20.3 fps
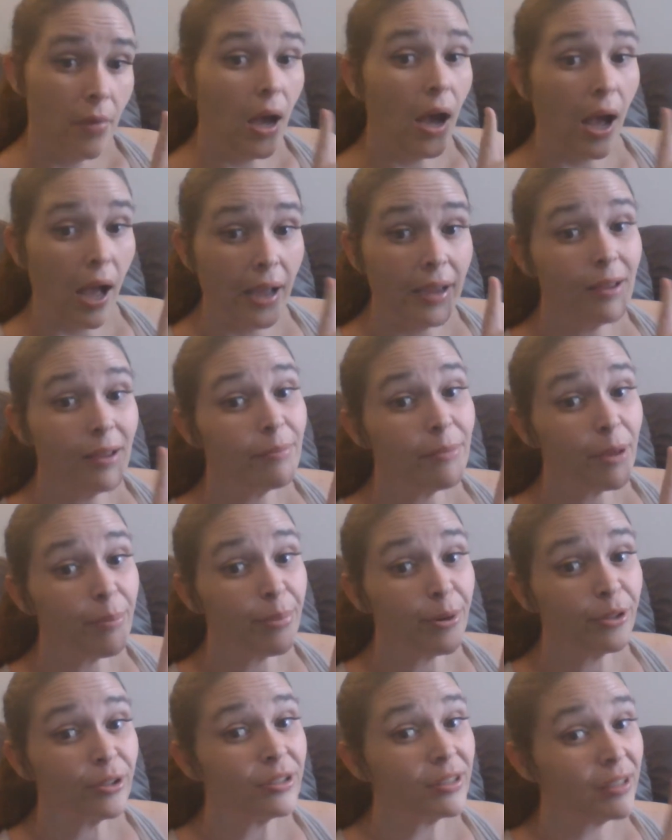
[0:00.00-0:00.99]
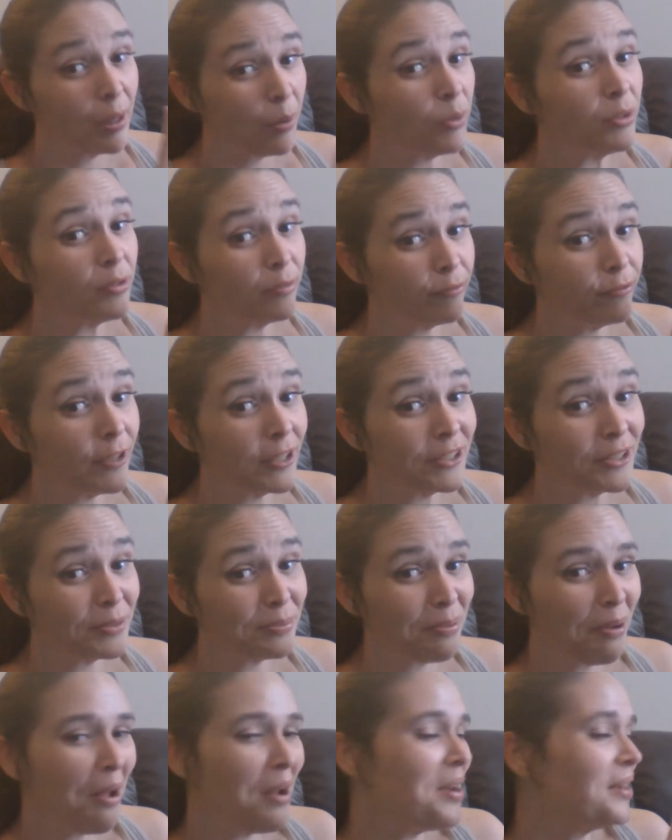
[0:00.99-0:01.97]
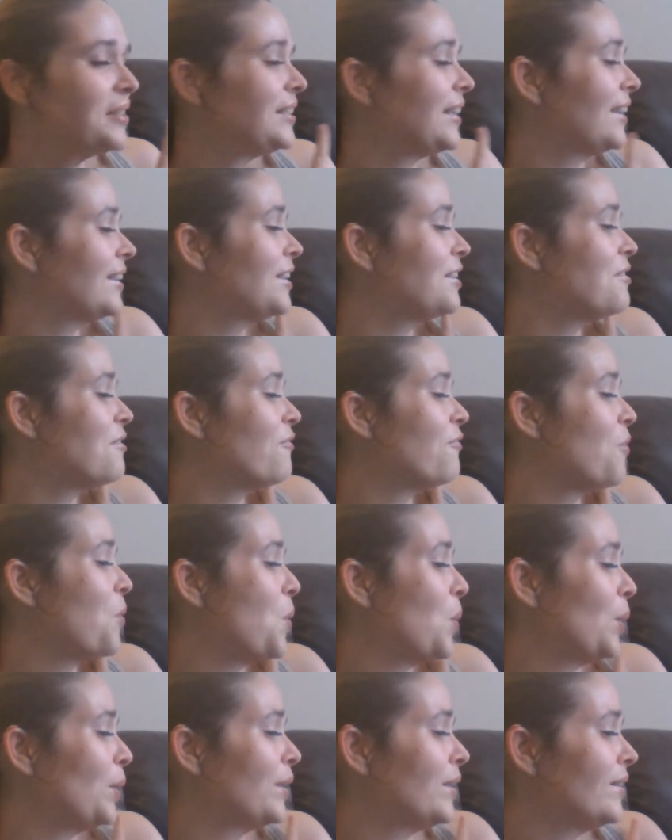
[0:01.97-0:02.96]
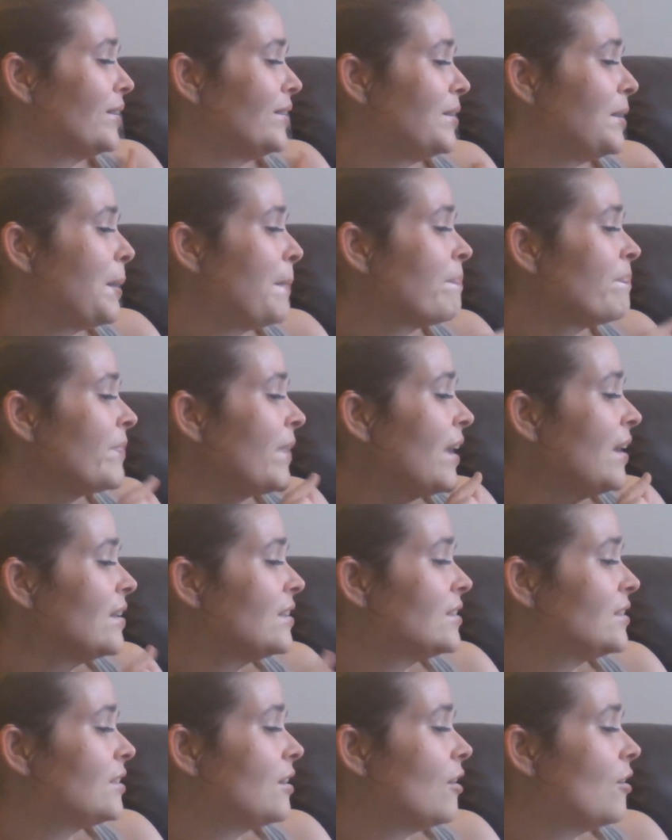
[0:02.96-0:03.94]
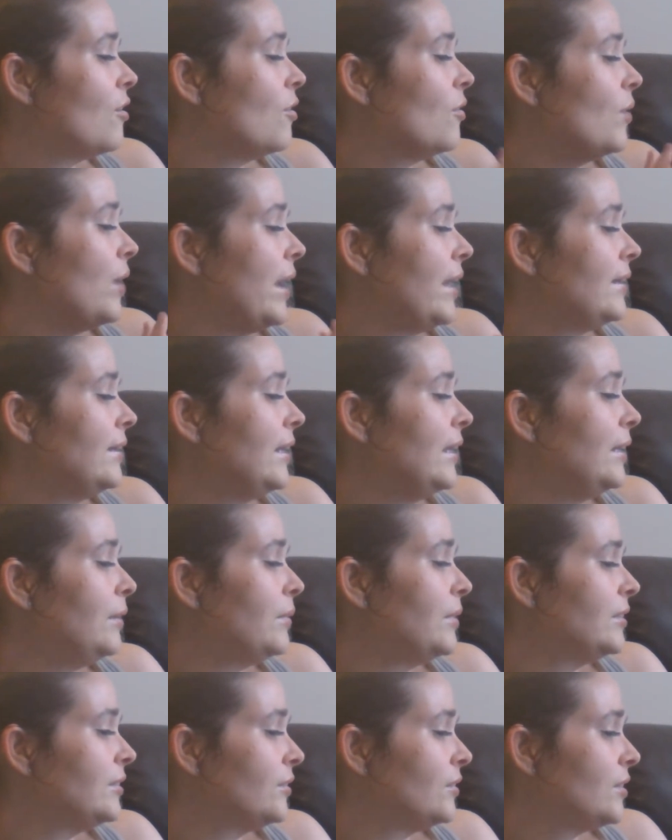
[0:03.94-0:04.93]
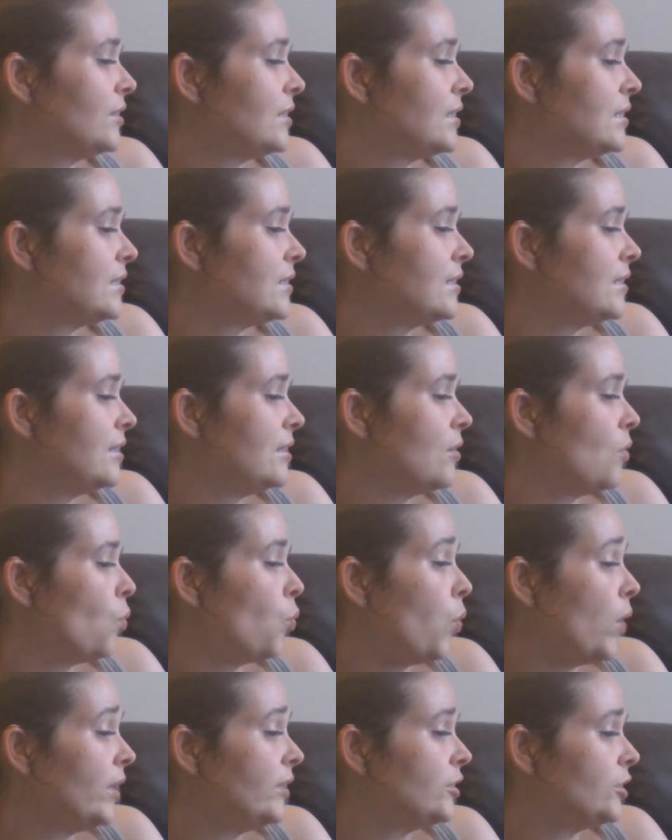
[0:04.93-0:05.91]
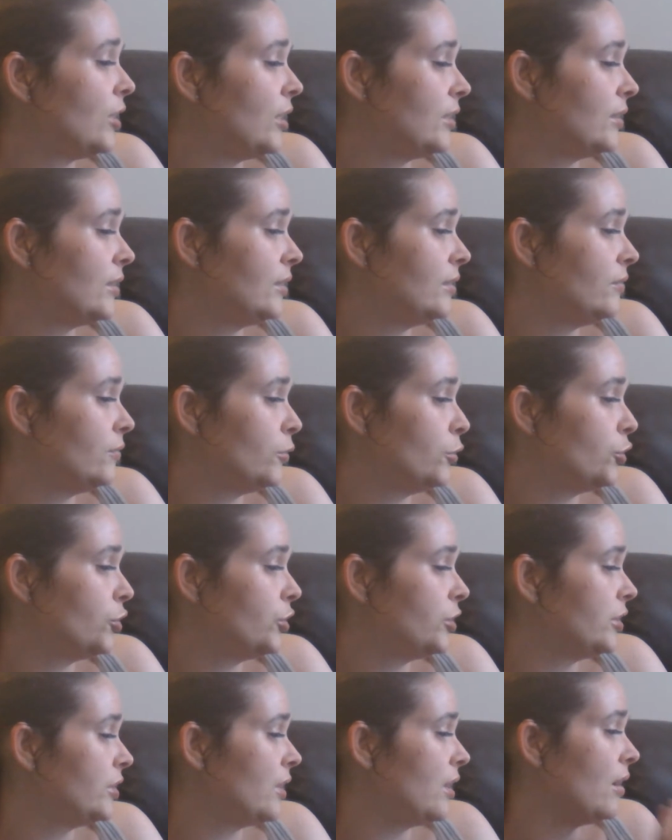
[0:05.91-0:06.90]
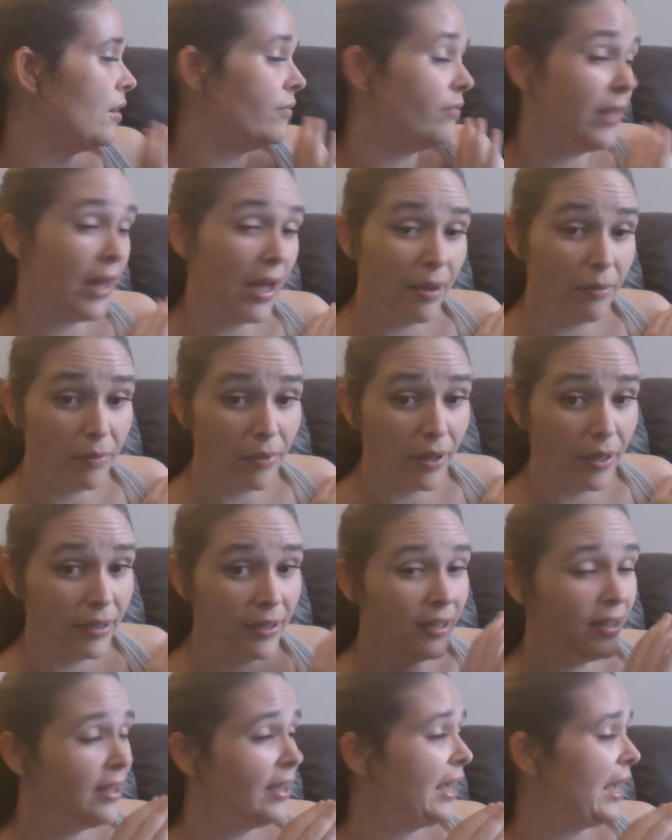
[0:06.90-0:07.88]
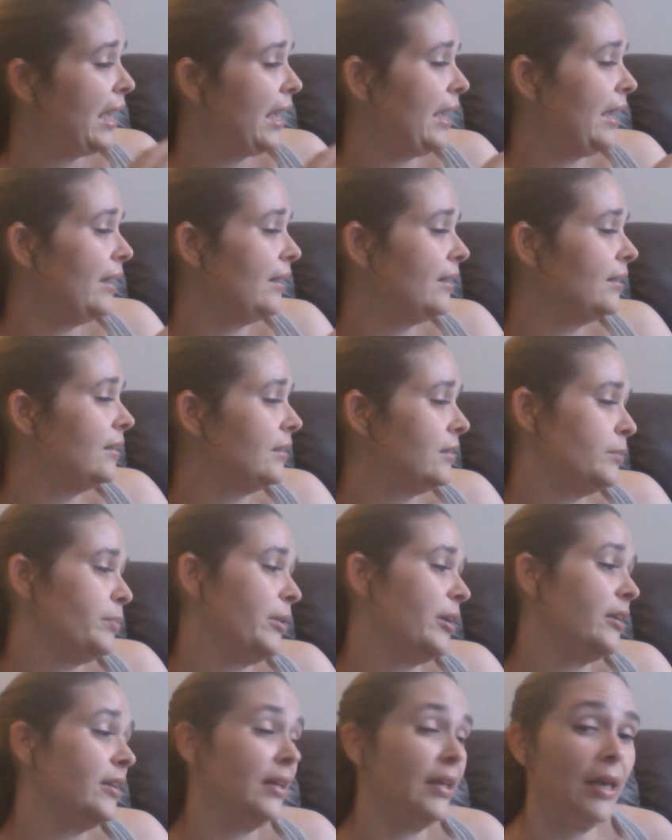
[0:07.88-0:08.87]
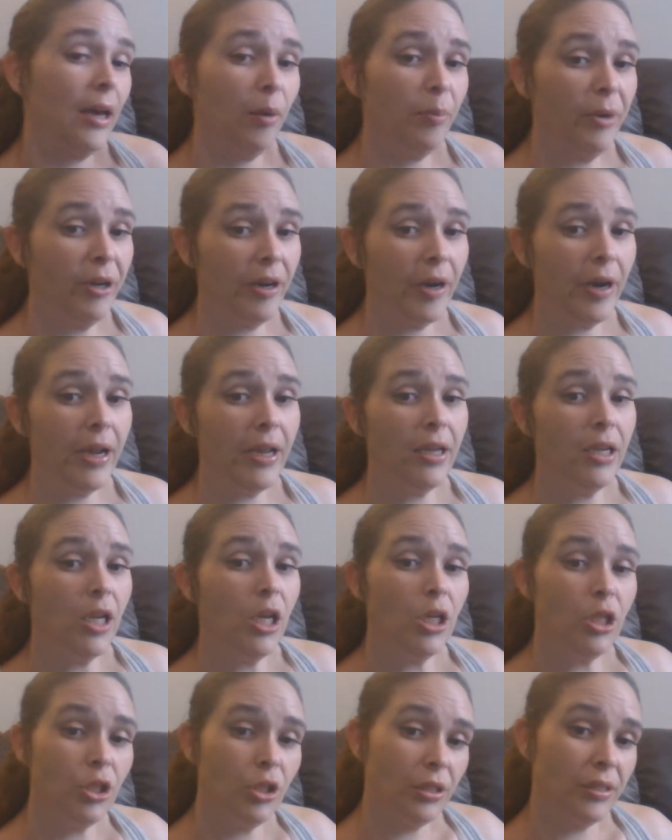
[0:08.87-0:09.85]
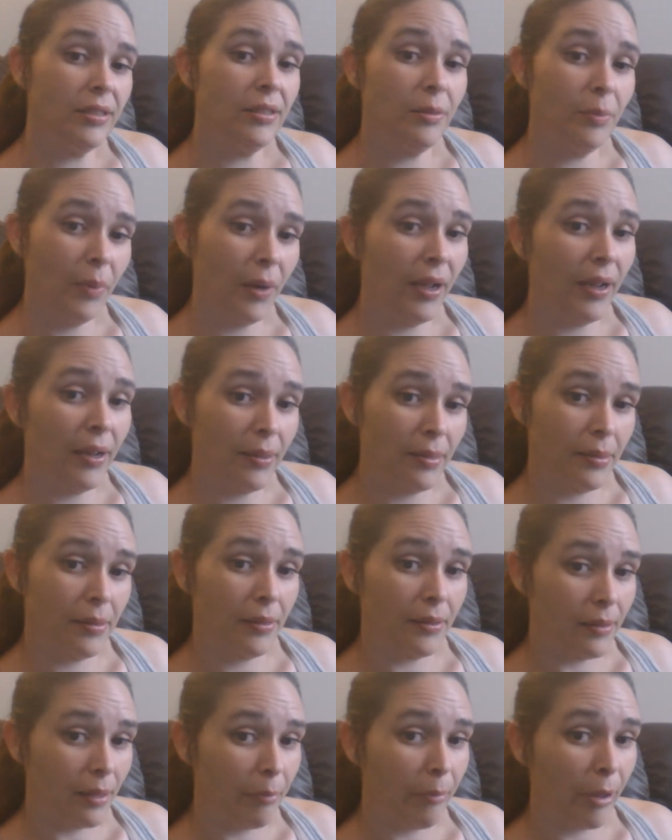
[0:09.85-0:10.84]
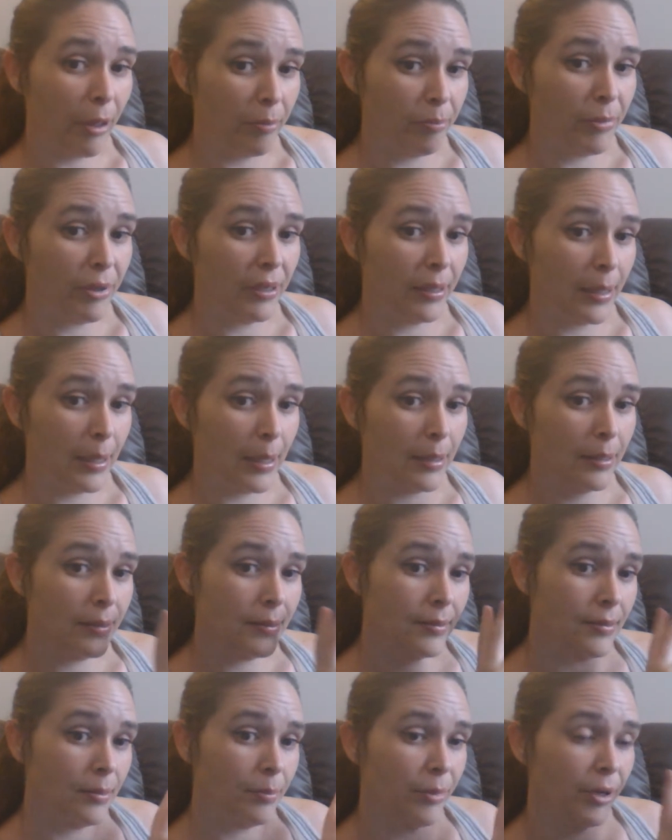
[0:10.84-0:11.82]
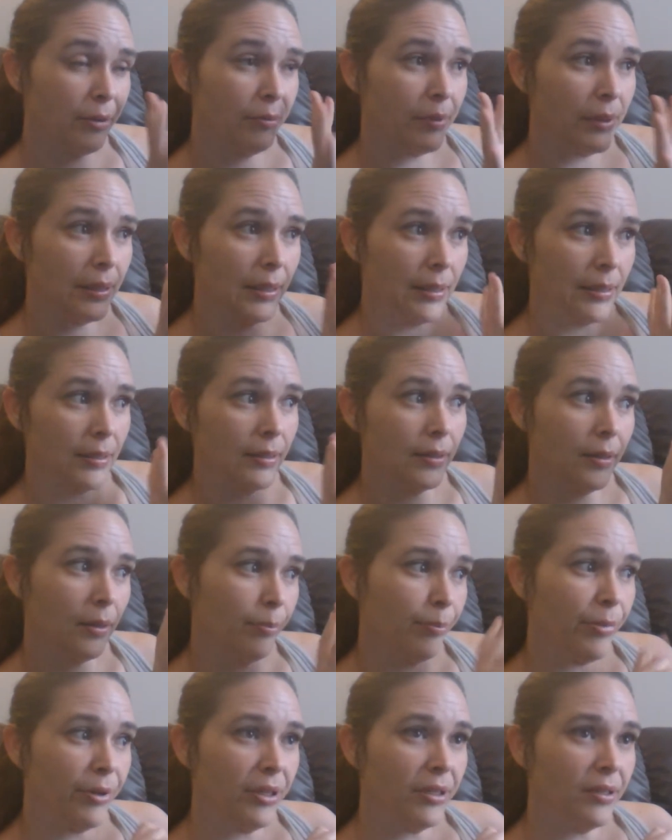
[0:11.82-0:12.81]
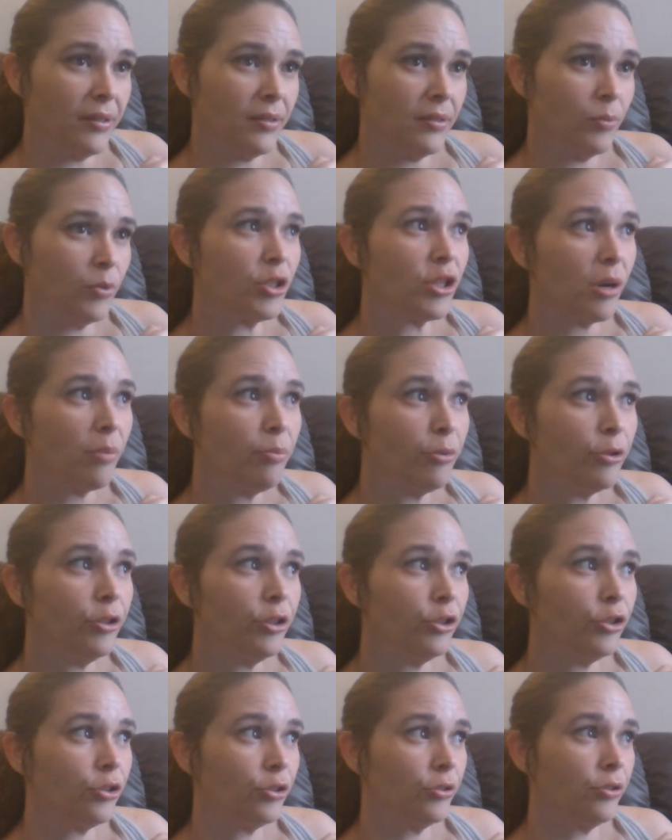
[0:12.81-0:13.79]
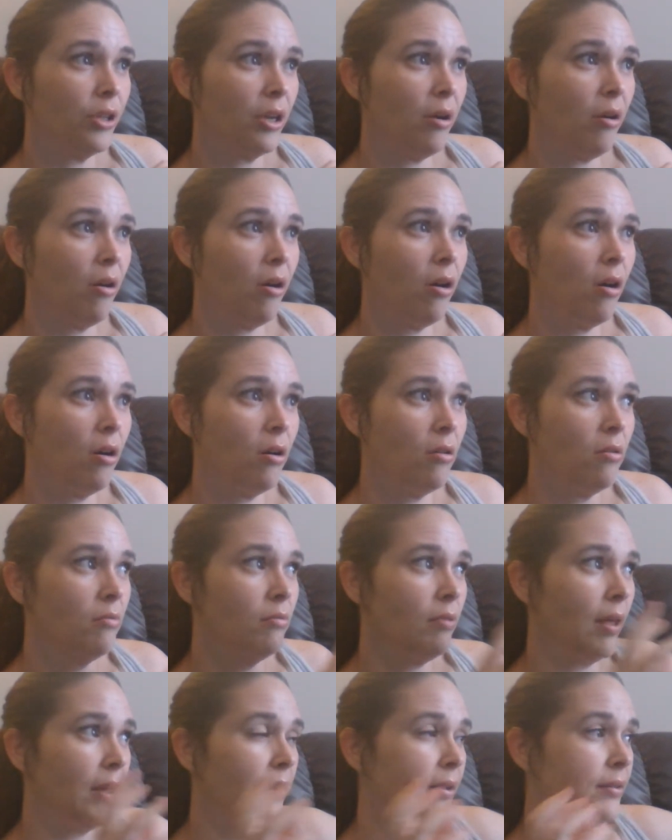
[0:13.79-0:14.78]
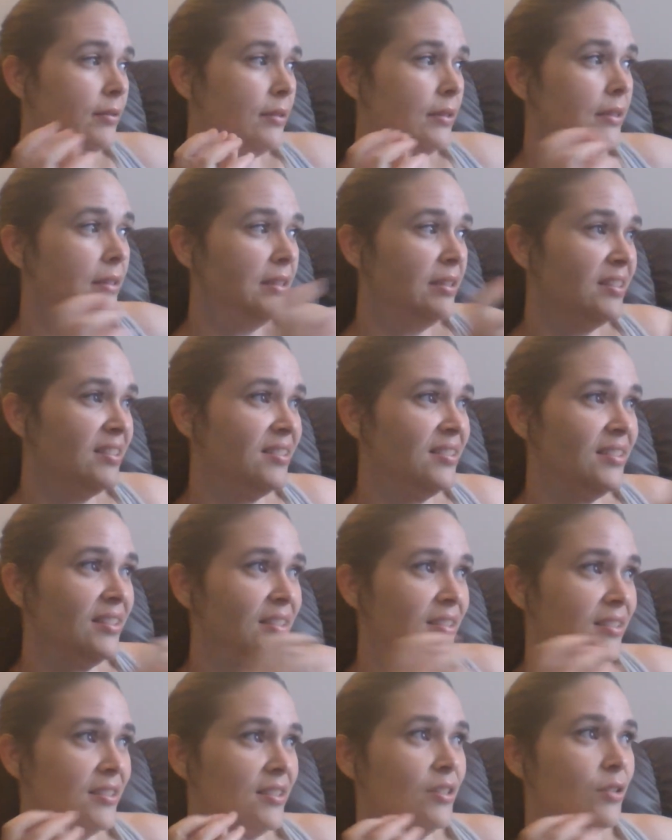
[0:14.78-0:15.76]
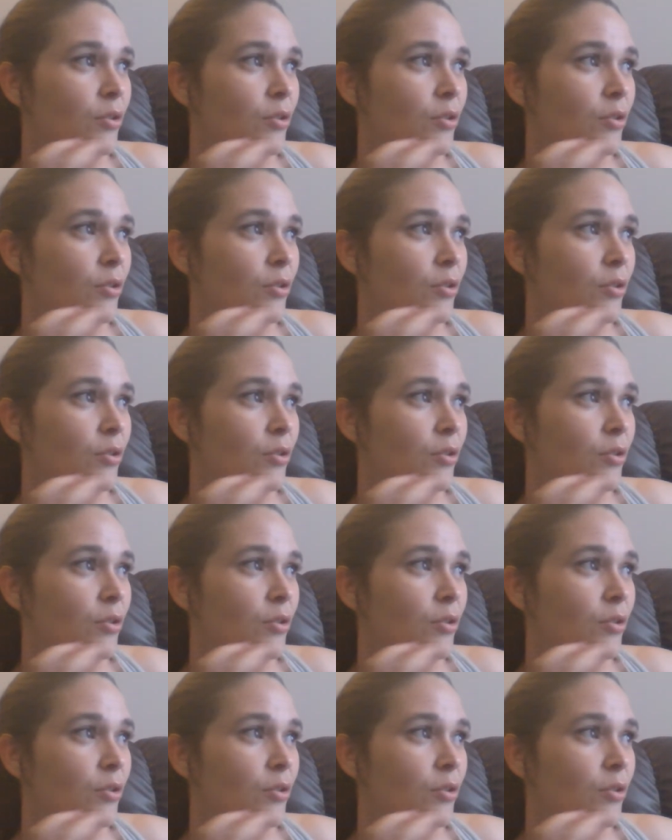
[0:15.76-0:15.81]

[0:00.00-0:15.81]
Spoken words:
I am that person. I want the freshest product I can afford. So, and anyway, so this is the white chocolate version of that one, and it is by Cacao Berry. You see why I think they might be kind of semi-related companies, which I'm pretty sure they are, like, distant